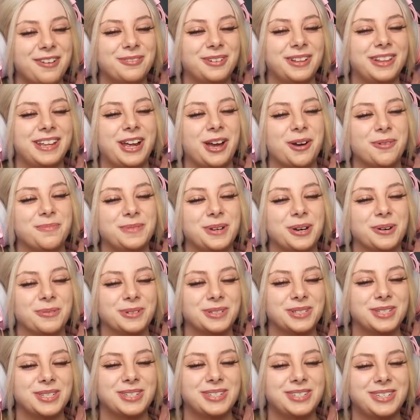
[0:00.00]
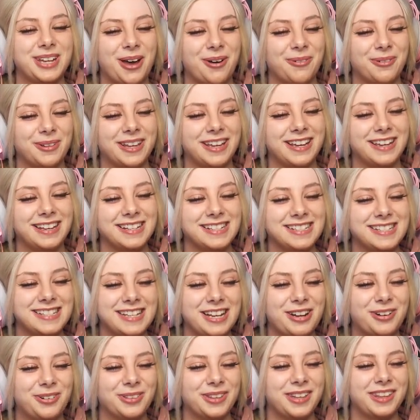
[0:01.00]
really hope no one stole it. It's
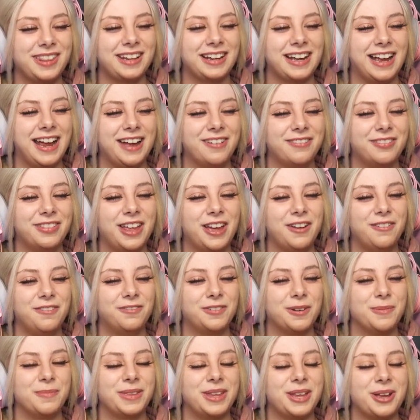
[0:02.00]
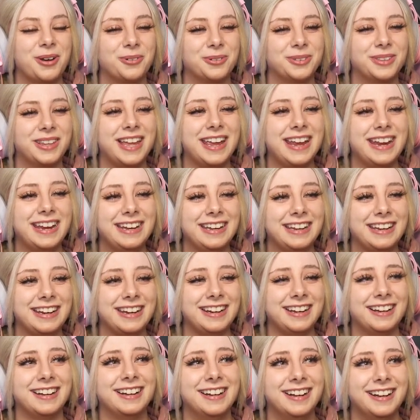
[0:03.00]
the only thing I have left from the old lady.